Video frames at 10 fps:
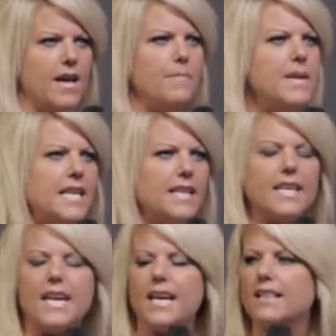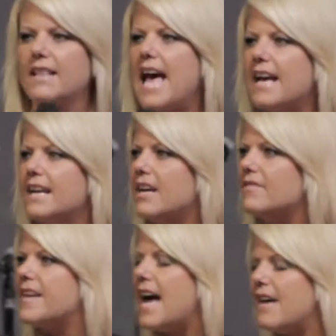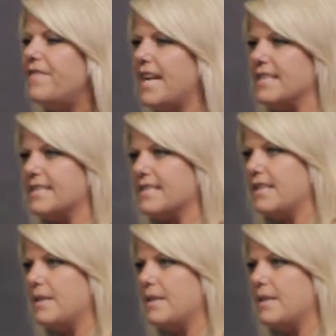Immediately, lack of confidence.